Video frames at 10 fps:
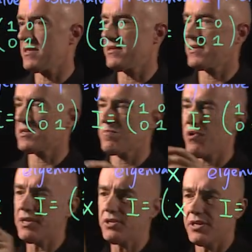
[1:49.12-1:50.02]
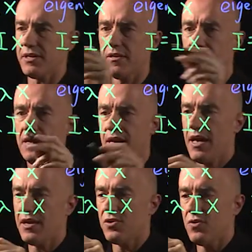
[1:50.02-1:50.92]
this expression
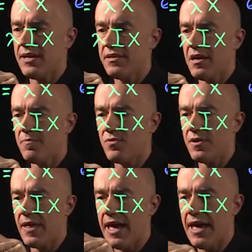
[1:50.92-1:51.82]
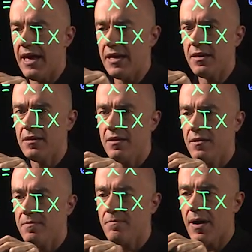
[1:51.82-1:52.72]
and you end up with a
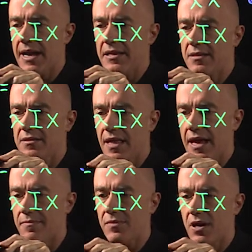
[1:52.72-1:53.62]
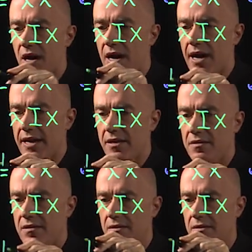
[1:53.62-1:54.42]
minus lambda i